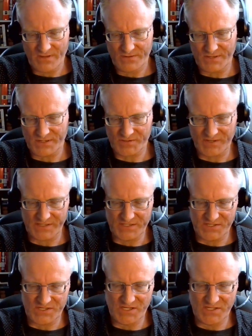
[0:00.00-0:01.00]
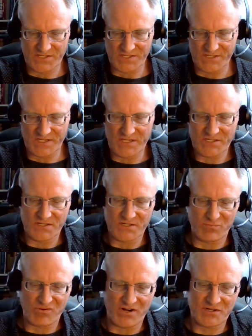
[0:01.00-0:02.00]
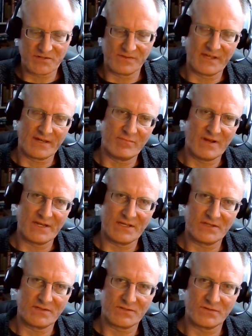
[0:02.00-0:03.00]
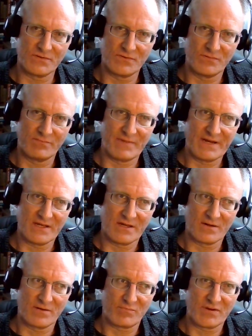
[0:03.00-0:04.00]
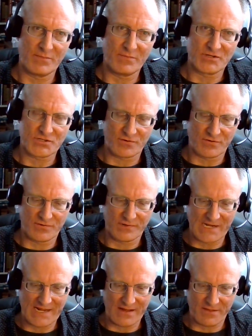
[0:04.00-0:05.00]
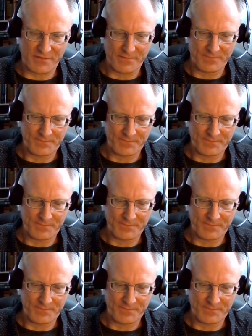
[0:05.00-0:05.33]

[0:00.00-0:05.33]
Things like disease and depression led many a premature death,